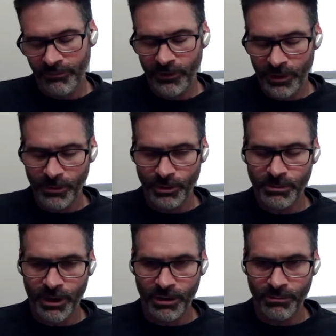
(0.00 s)
for the
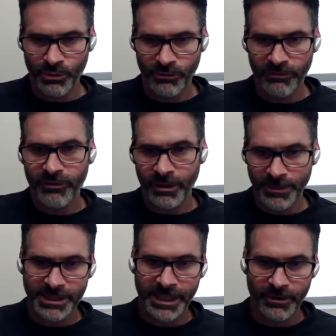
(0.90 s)
most part, move from
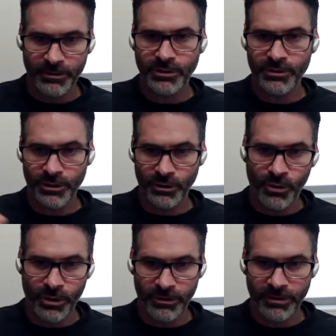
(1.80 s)
the south to the
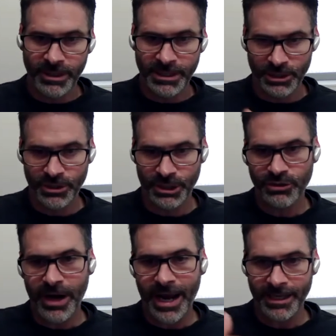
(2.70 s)
north, essentially
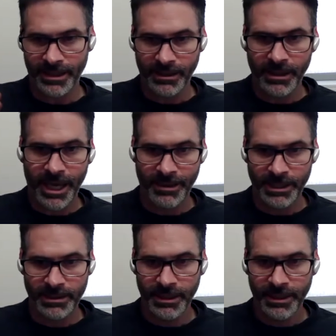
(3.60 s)
tracking climate.